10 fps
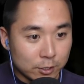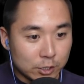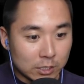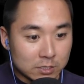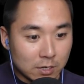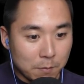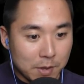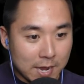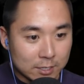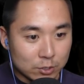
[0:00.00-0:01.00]
just
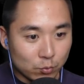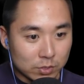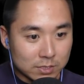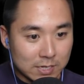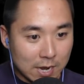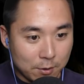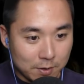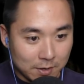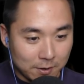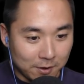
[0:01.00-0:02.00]
imagine what's
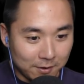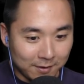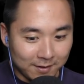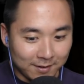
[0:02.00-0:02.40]
down here.